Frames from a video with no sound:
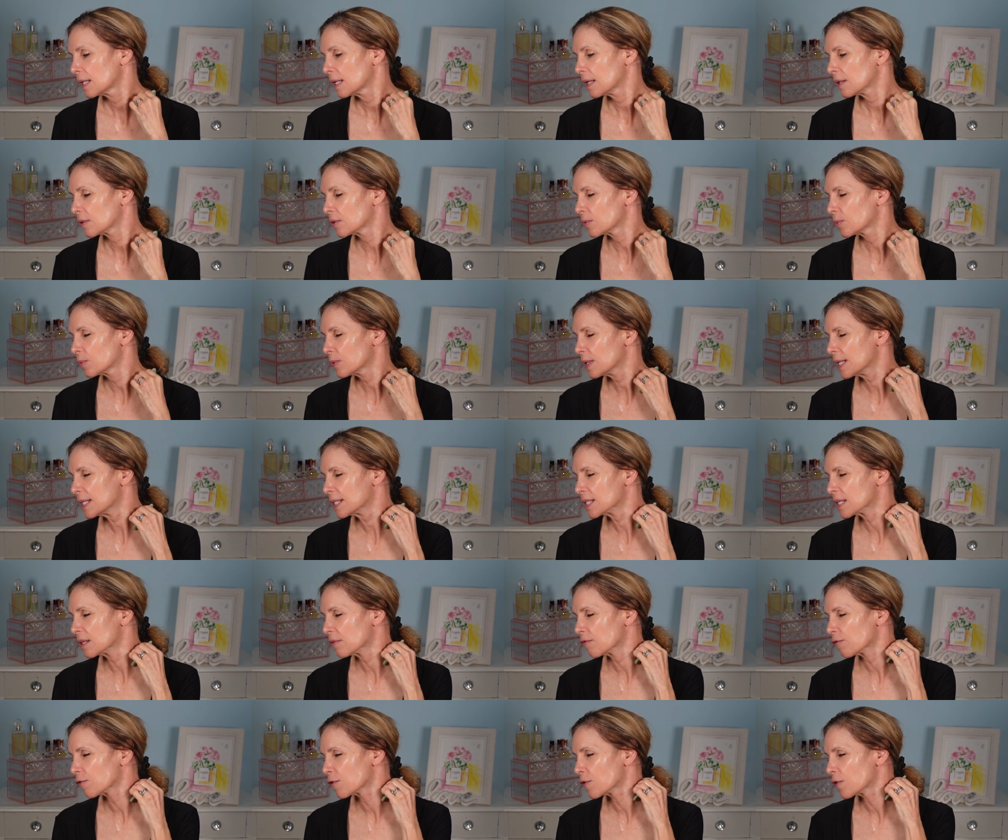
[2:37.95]
Now the
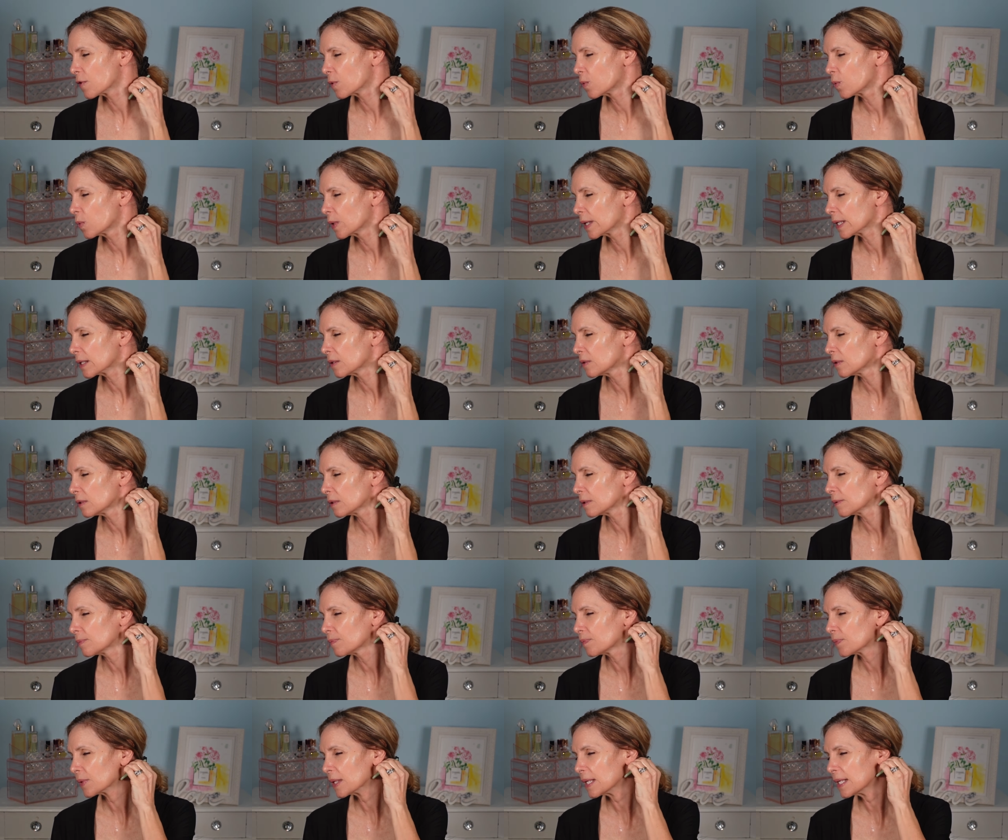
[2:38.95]
reason for the
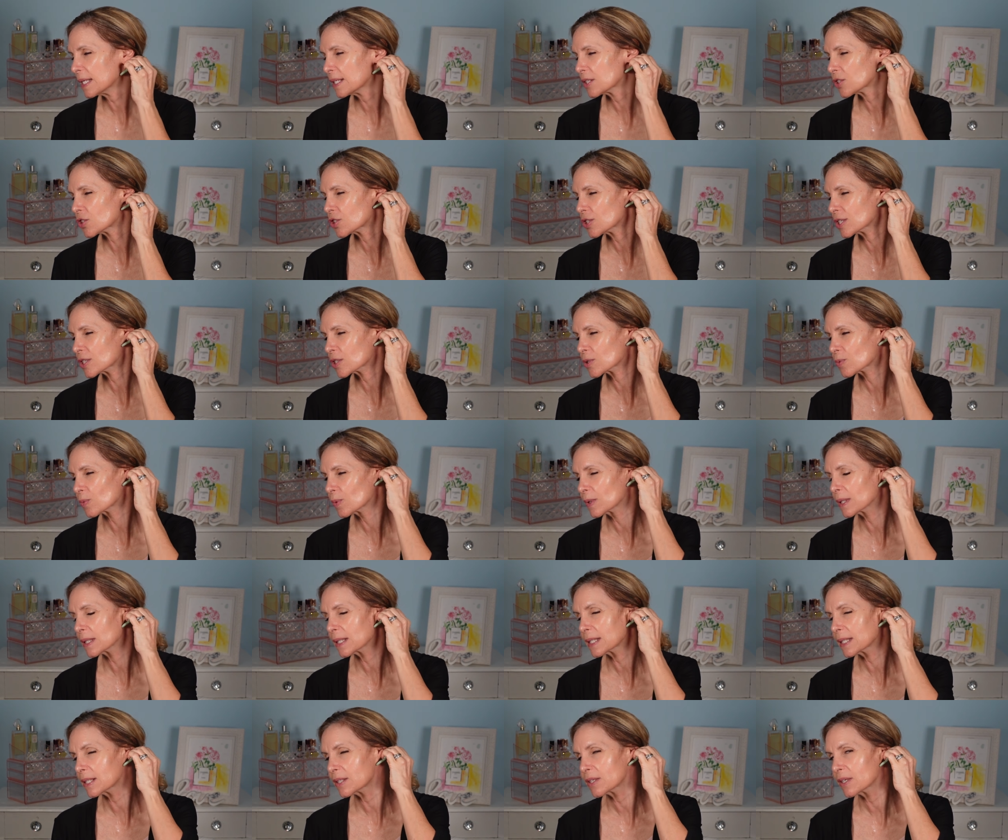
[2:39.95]
wiggle is just
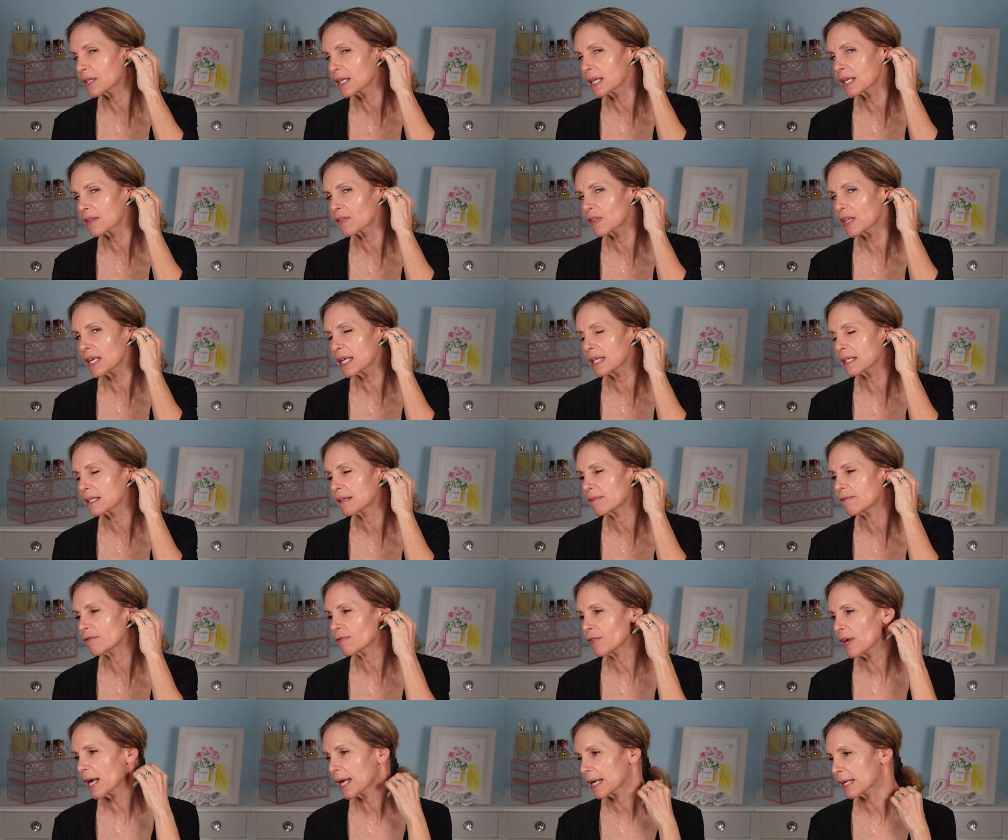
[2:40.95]
really to get the
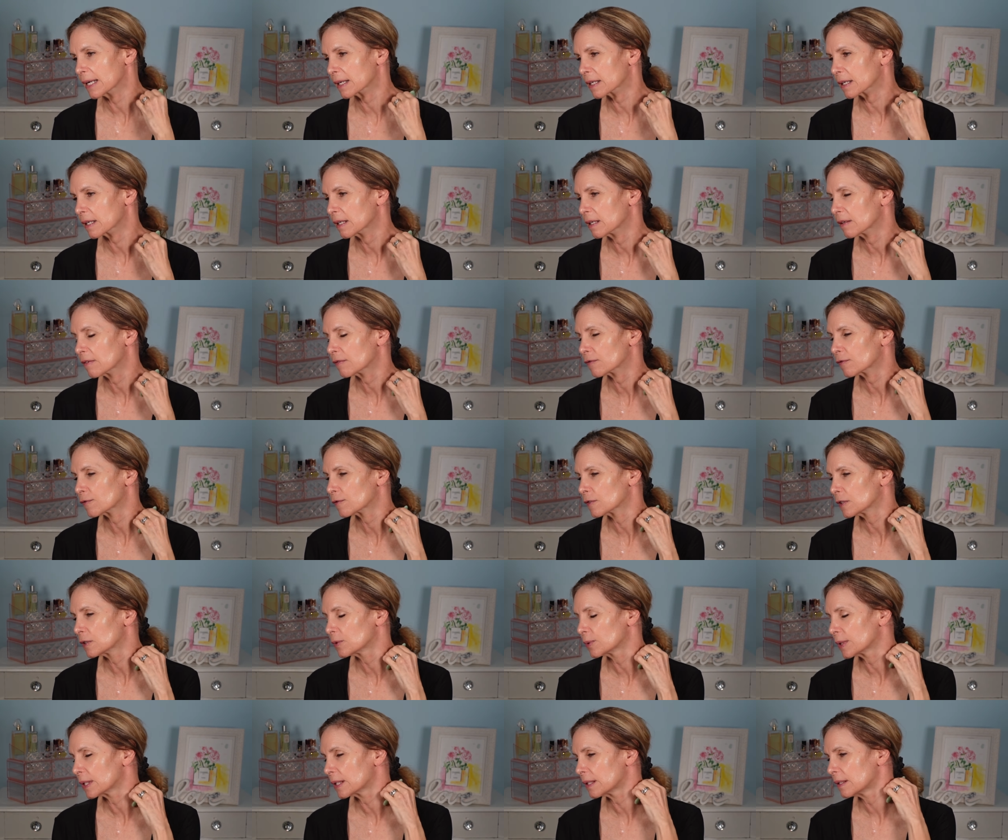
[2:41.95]
lymphatic
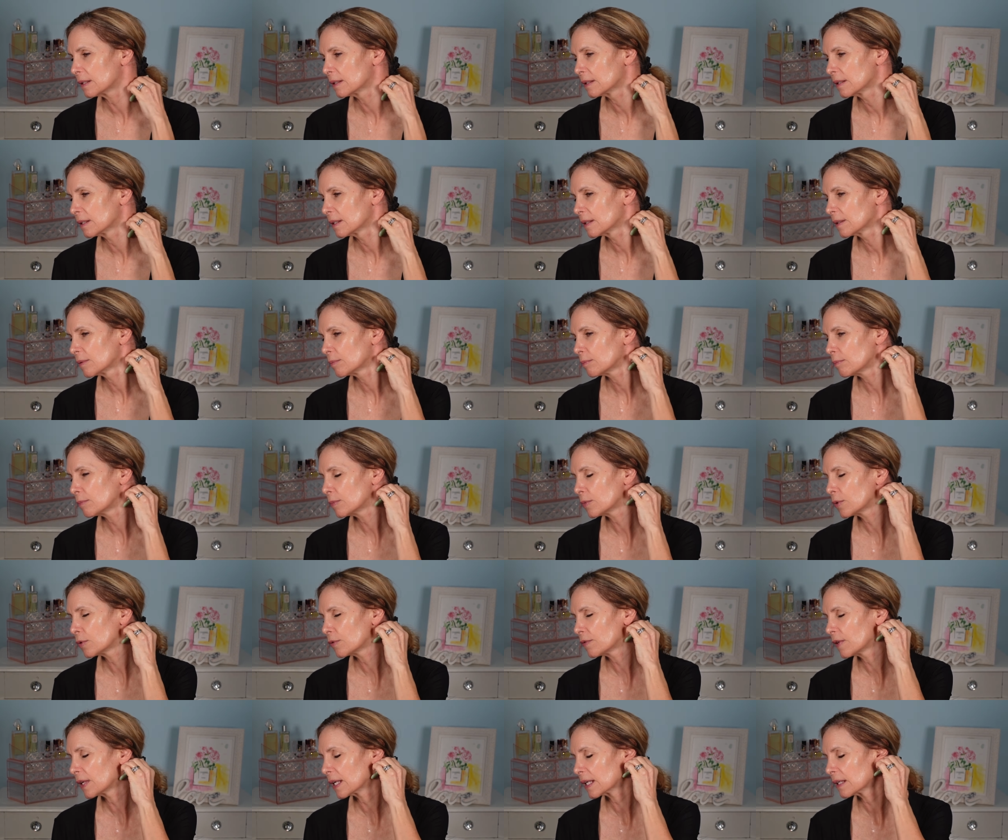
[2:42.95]
fluid
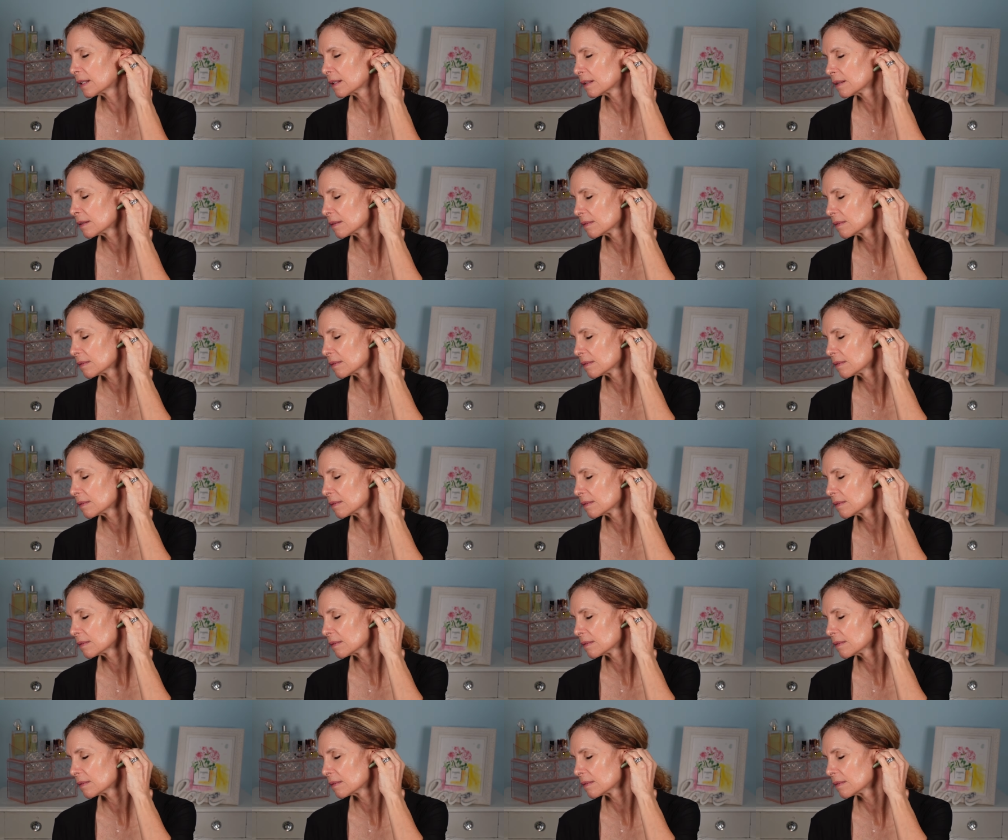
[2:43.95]
moving.